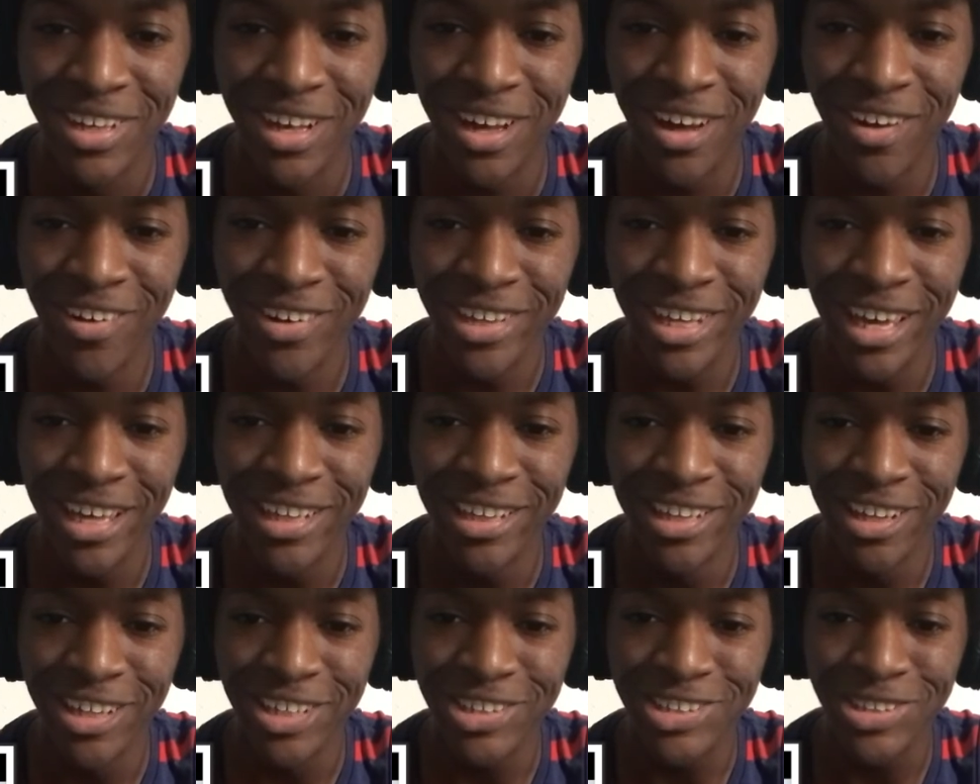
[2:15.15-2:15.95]
Okay,
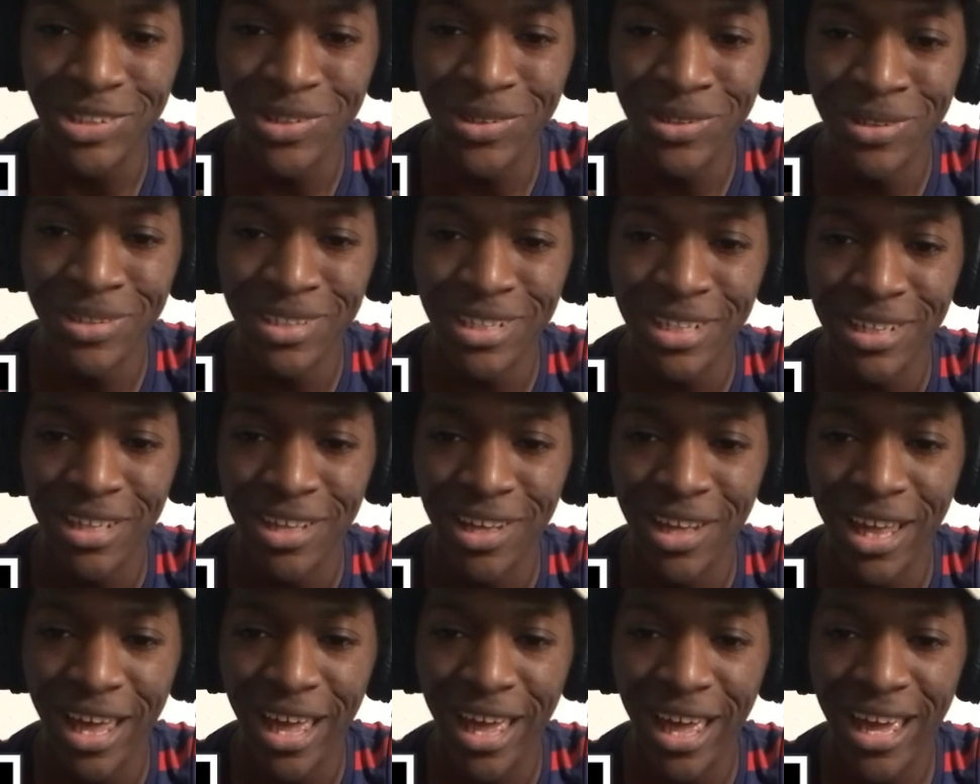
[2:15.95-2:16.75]
another suit.
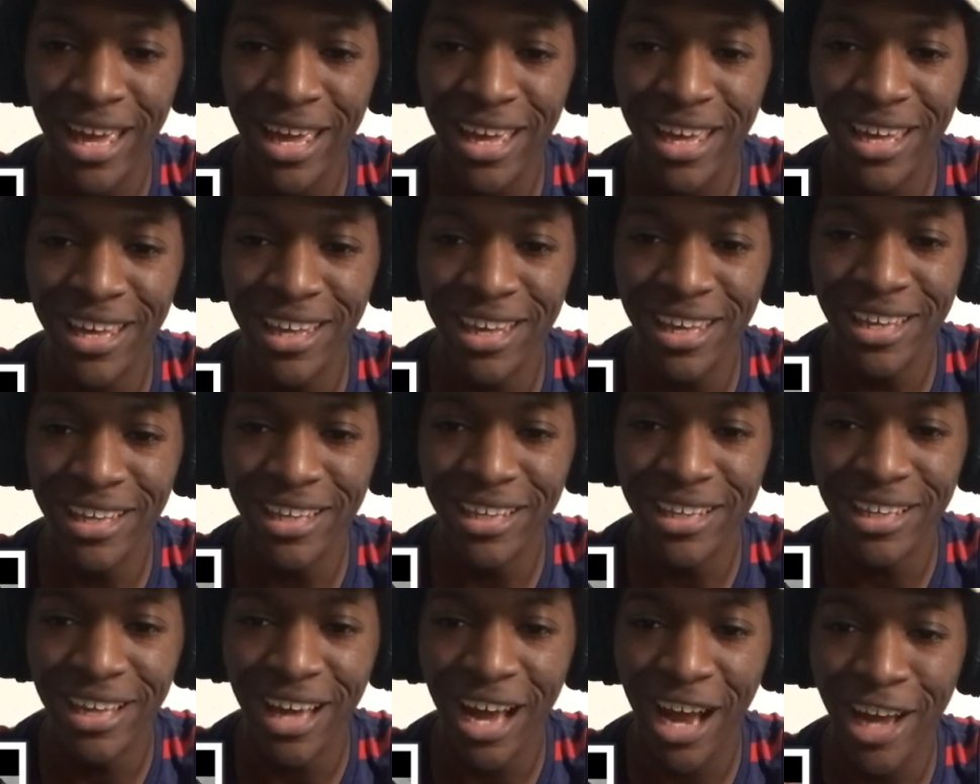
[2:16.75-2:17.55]
Hey,
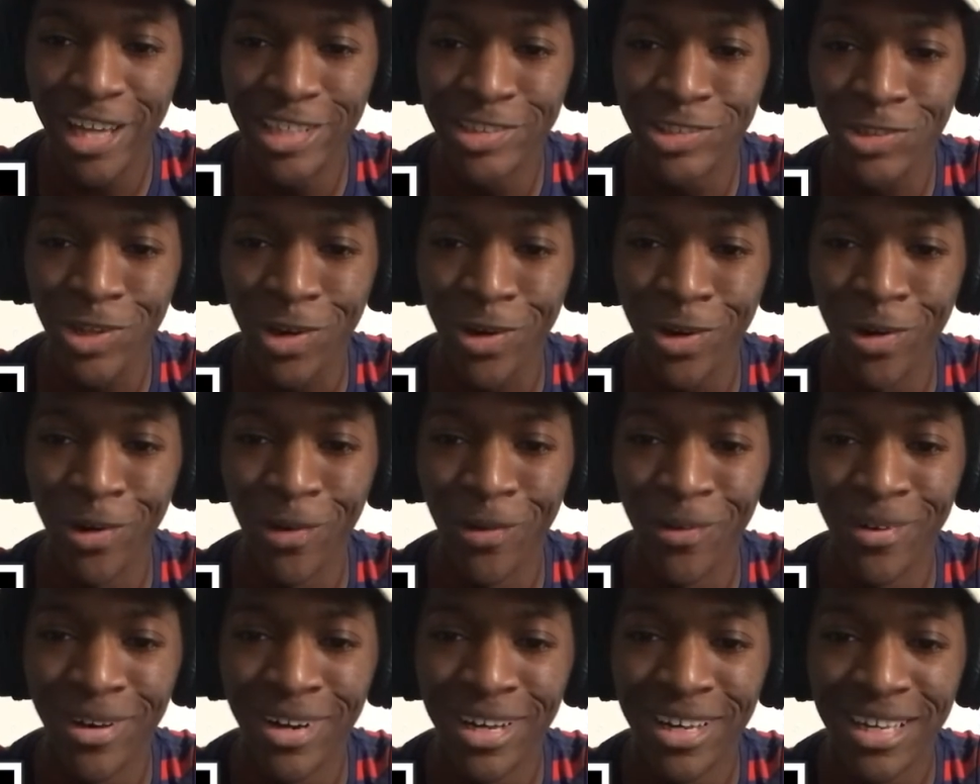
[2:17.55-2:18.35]

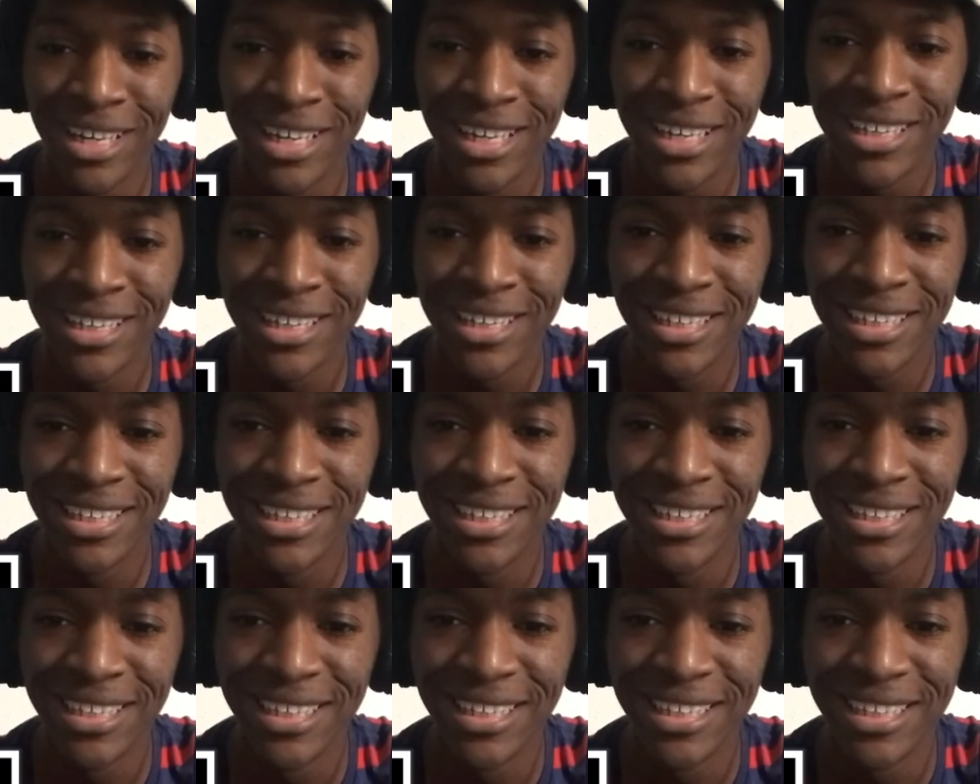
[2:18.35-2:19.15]
Hydro. do about it?
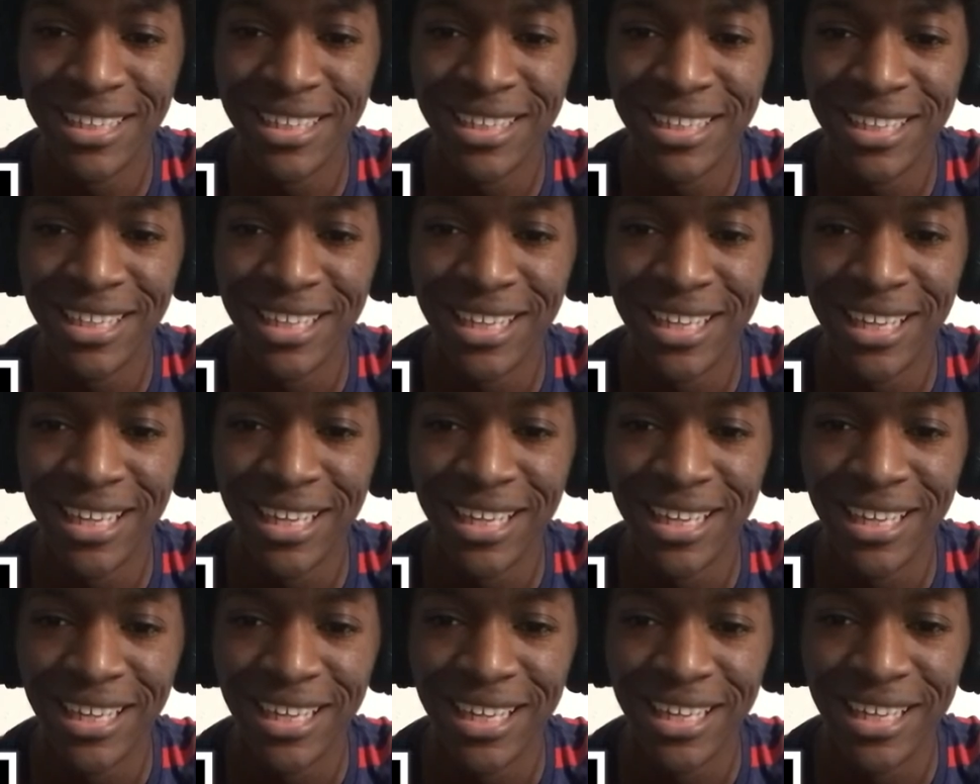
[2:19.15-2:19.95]

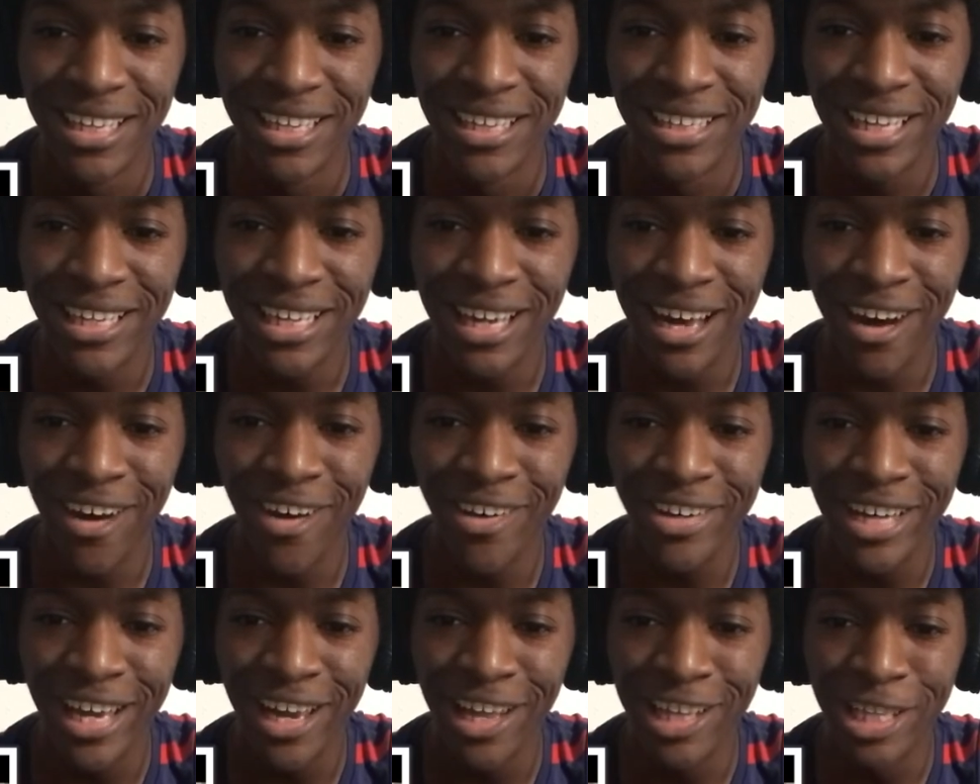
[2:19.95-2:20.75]
They got
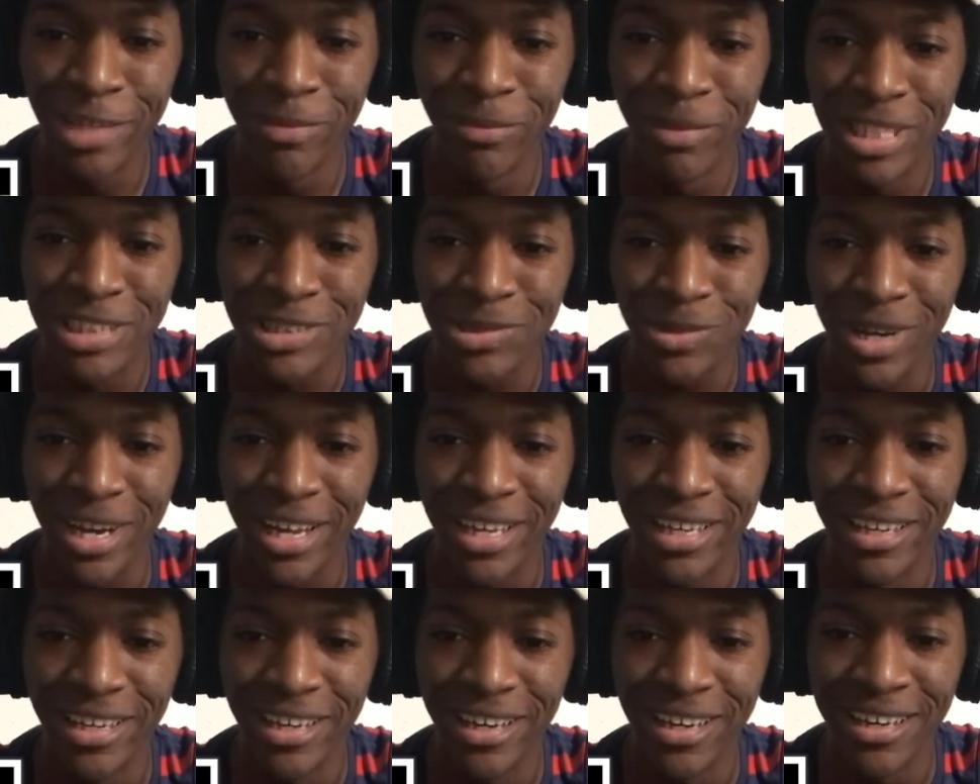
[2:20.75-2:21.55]
all the elements
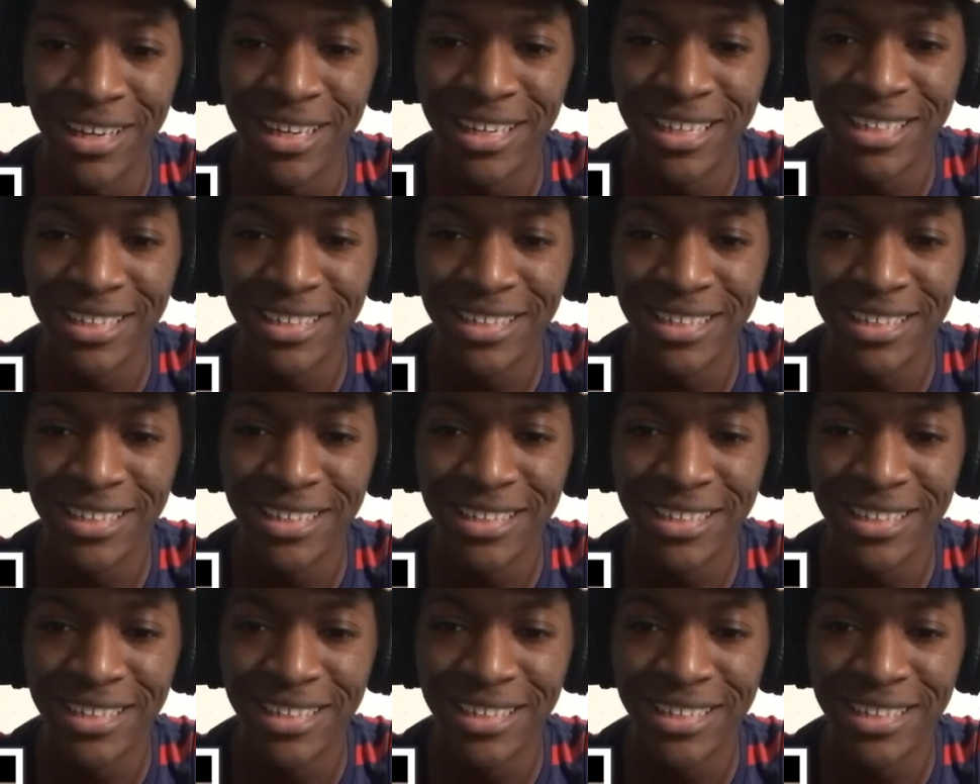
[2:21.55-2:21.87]
right here.